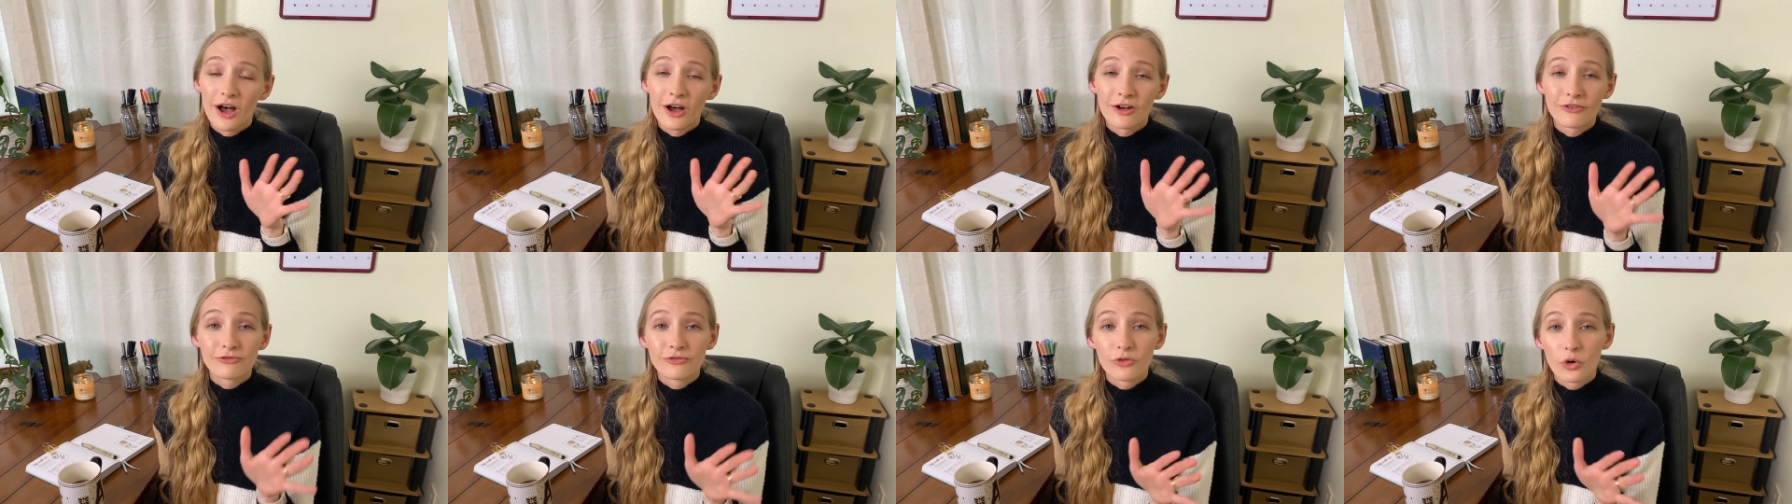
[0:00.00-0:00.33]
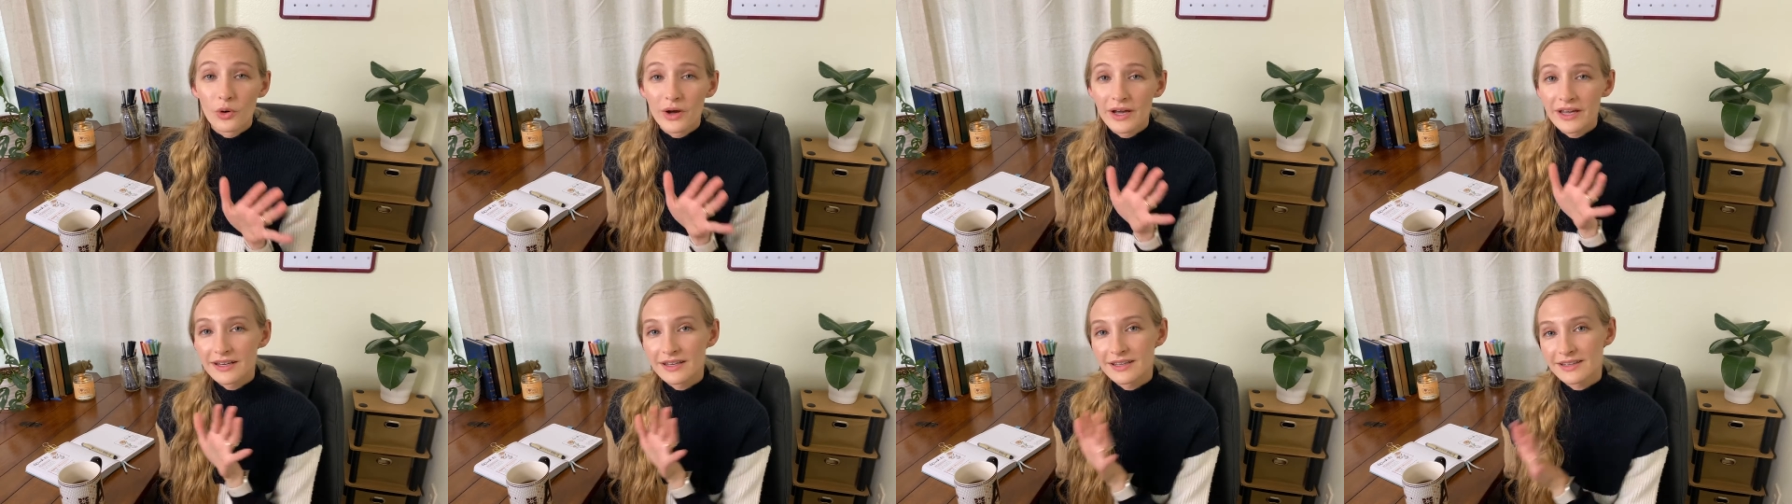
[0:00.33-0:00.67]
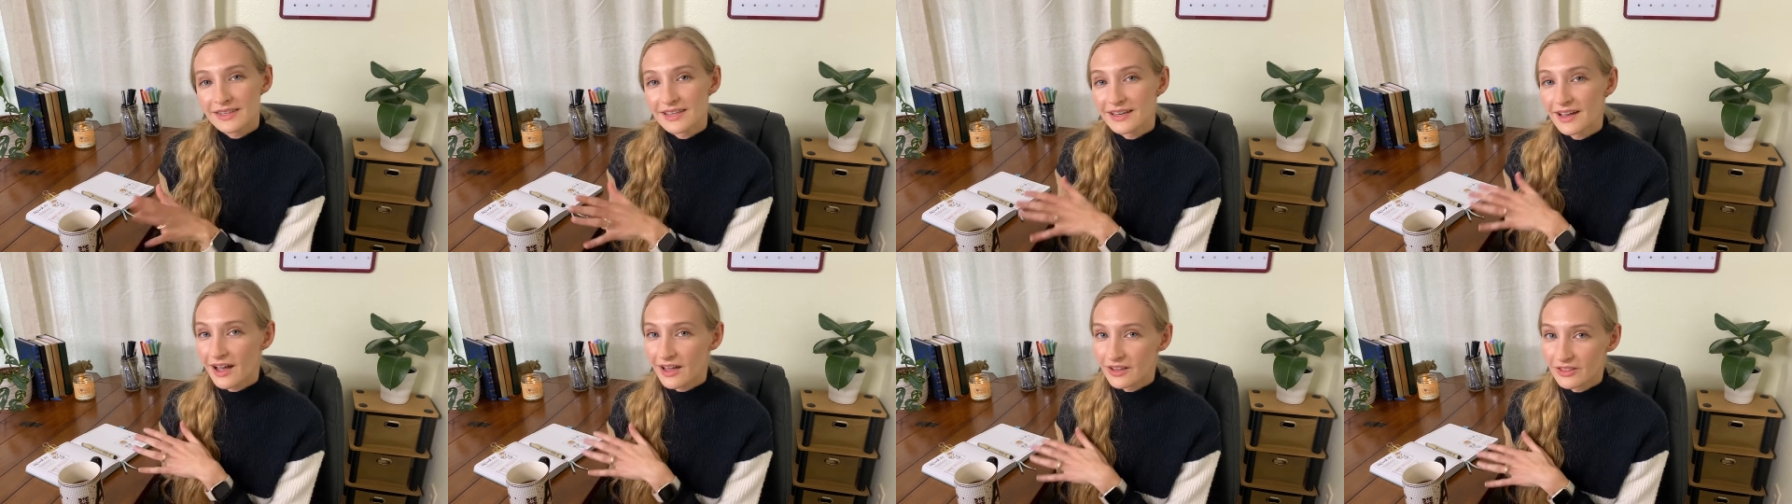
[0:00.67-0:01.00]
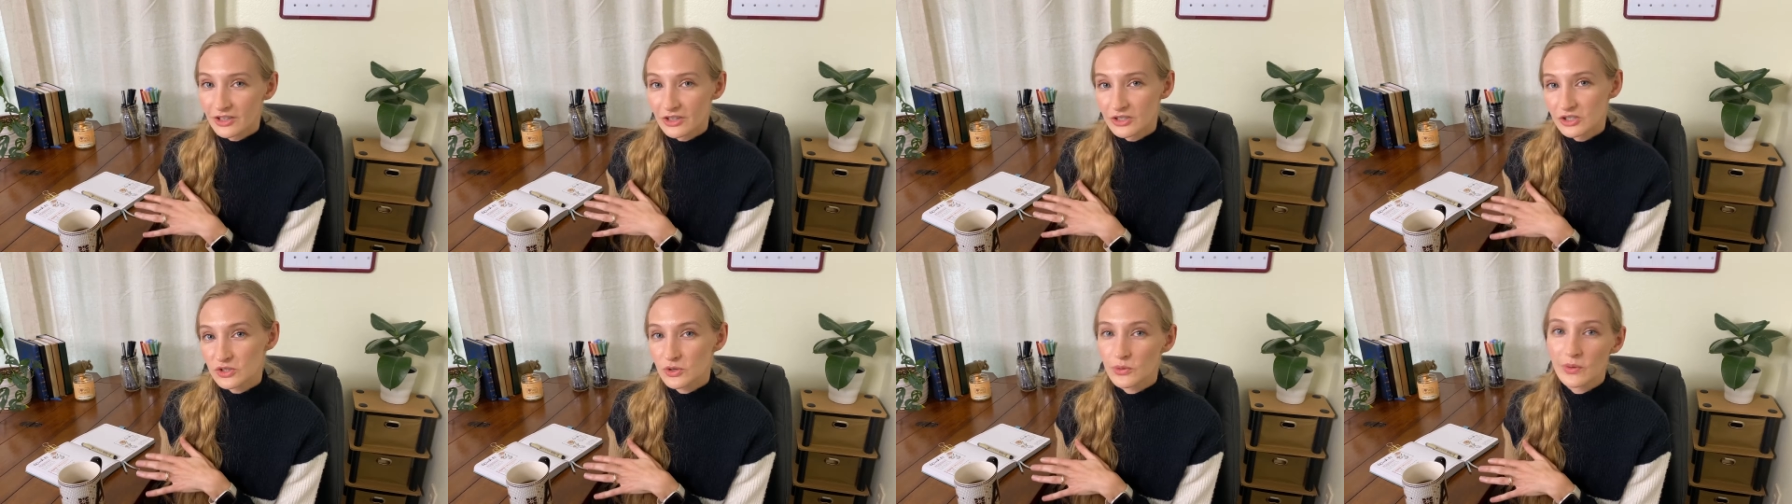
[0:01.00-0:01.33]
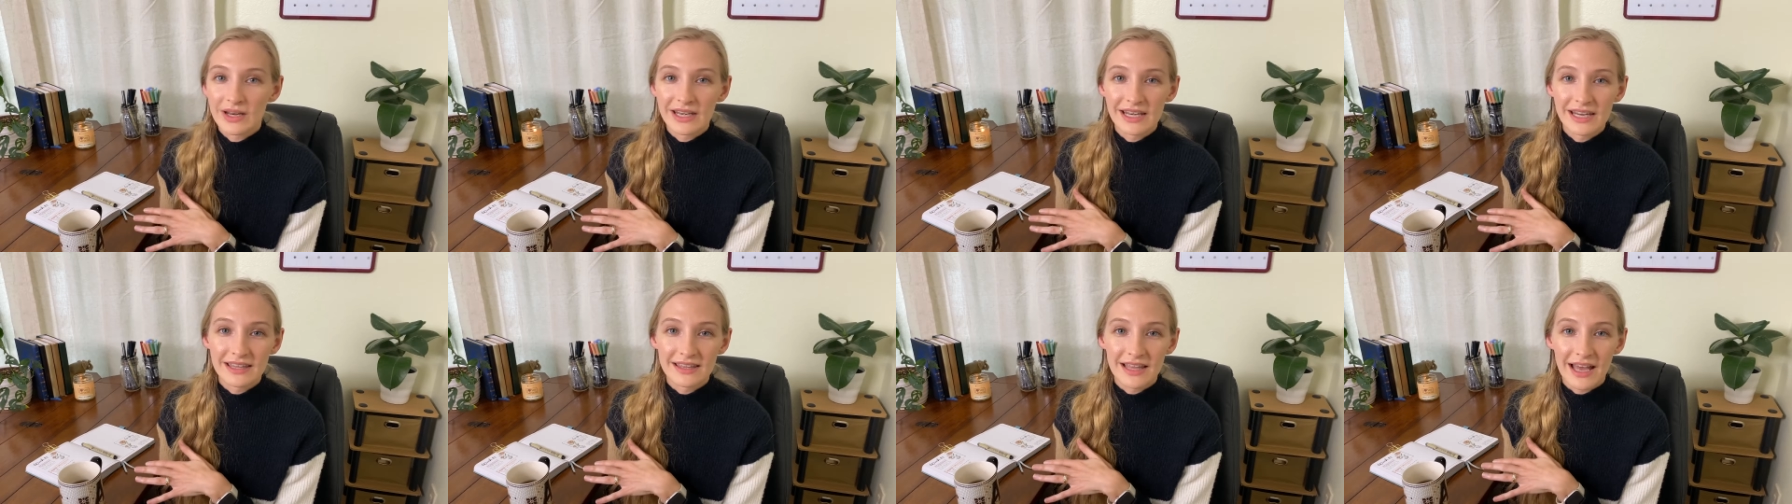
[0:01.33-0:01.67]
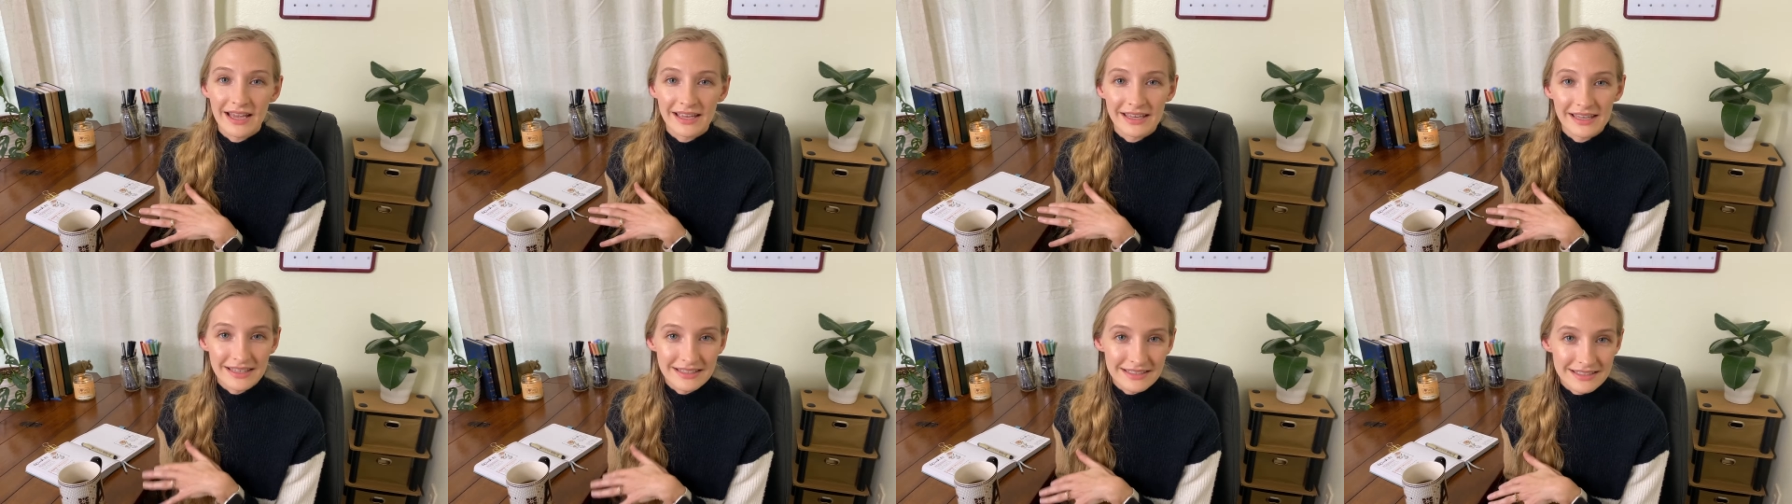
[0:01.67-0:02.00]
avoid the other 20
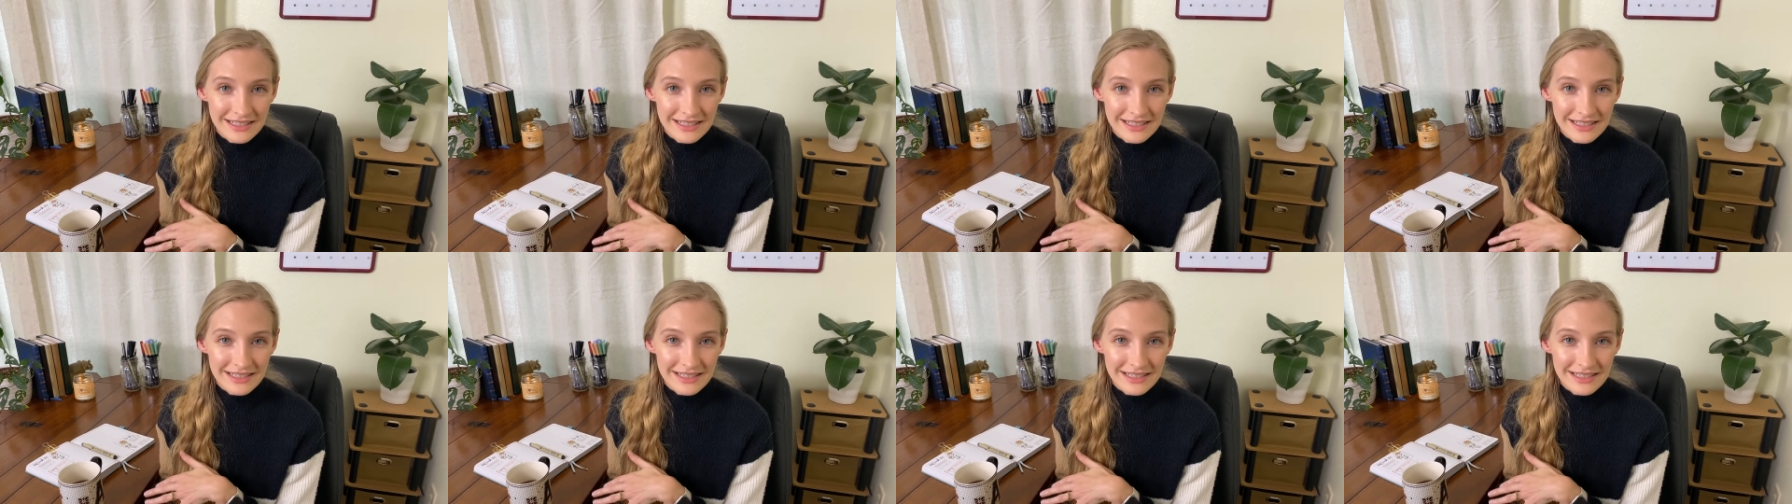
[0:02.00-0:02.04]
that he